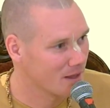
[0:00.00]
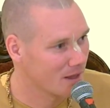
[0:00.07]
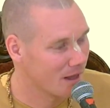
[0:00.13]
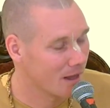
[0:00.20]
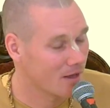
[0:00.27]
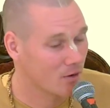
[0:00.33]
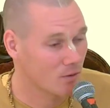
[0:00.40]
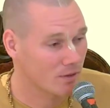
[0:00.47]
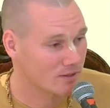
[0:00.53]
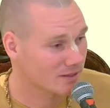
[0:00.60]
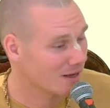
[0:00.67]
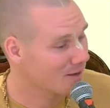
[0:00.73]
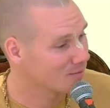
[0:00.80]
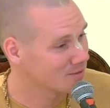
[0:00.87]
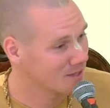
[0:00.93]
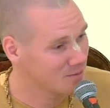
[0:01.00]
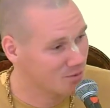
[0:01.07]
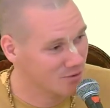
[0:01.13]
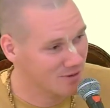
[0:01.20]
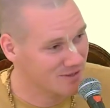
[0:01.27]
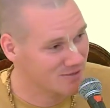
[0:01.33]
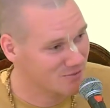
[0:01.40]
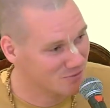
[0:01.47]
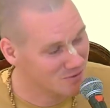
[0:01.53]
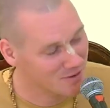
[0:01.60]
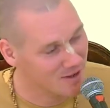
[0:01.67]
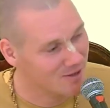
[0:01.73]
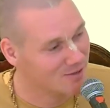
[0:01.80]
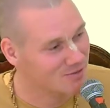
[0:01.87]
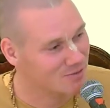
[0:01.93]
And only time separates
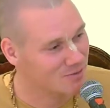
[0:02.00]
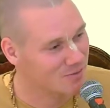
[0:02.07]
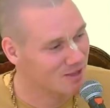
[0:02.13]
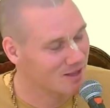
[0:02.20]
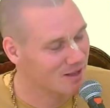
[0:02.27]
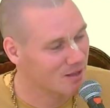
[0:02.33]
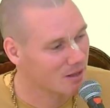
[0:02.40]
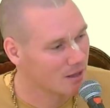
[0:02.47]
us from that.